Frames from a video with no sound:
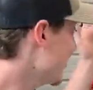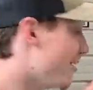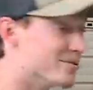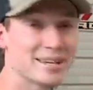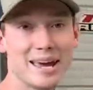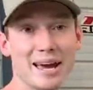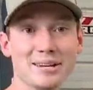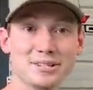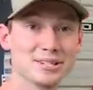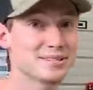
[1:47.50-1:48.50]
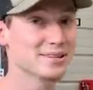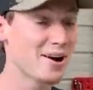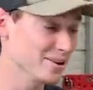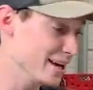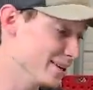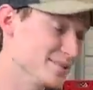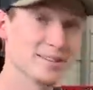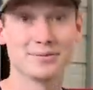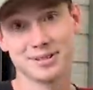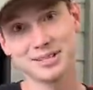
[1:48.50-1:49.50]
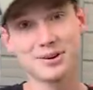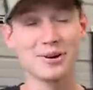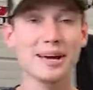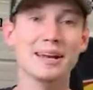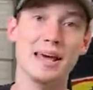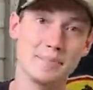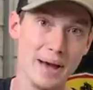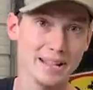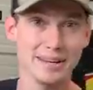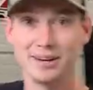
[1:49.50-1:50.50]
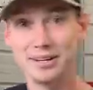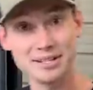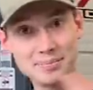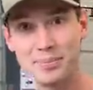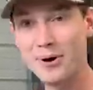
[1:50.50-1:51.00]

and all the cages and all that good stuff. So let's go ahead and head back there and get some